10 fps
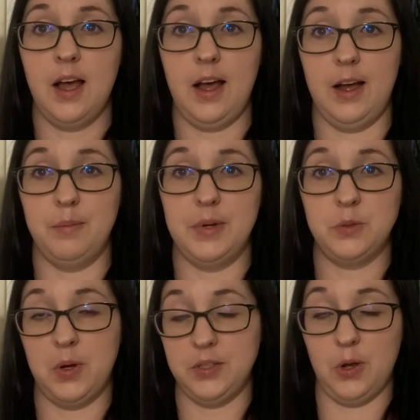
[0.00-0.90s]
Um, as
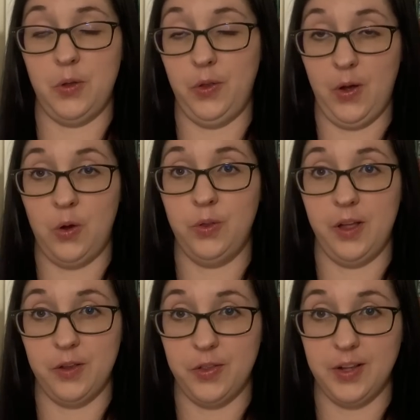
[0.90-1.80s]
well as all the, all the
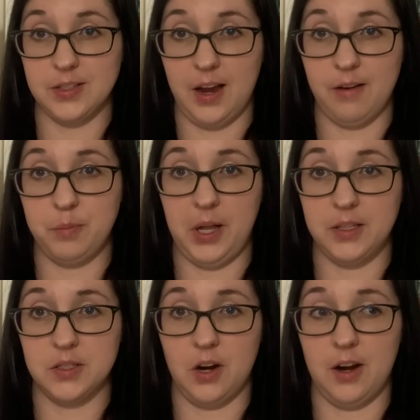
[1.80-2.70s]
other things that I have planned
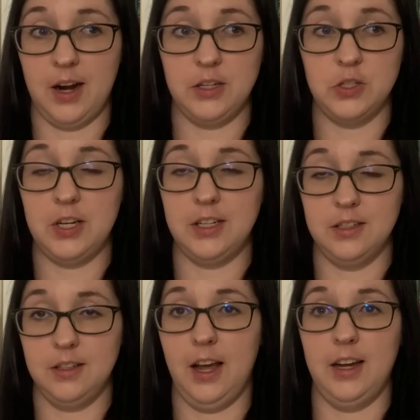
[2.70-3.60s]
to start. I just need,
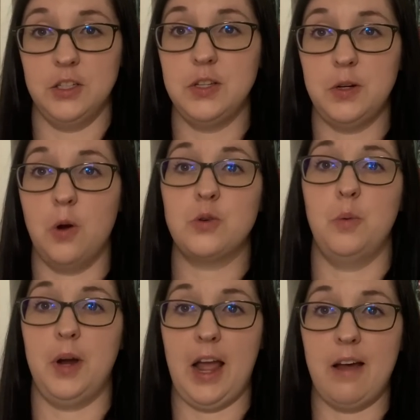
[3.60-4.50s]
yeah, I just need
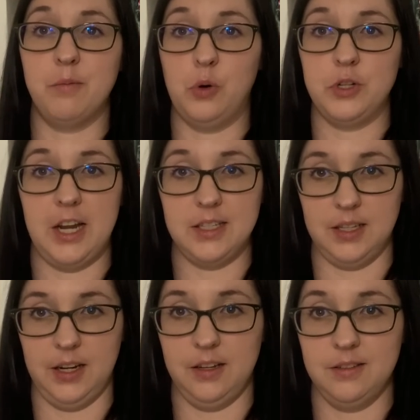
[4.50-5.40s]
October to have more days
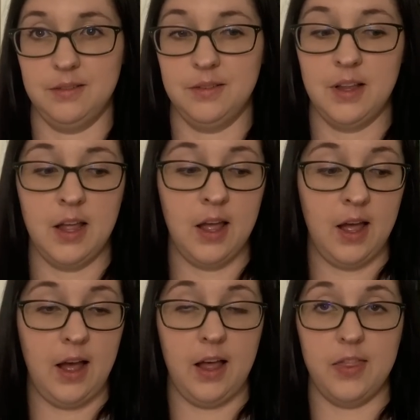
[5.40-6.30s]
in it.
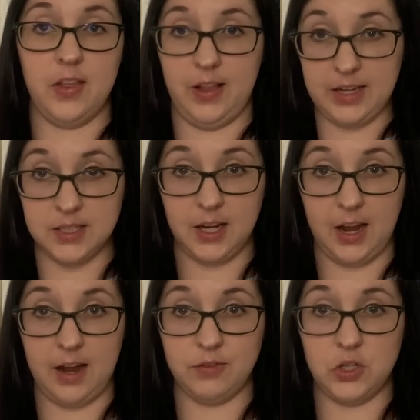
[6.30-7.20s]
The last thing I
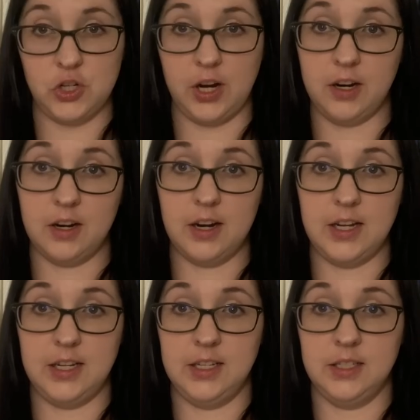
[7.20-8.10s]
have to share
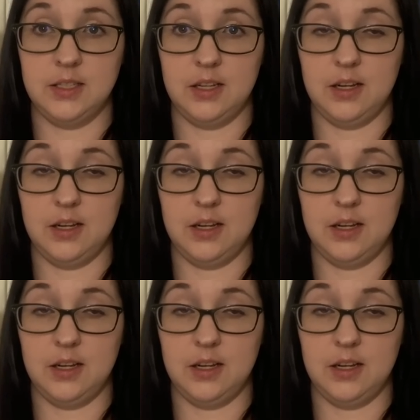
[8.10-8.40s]
is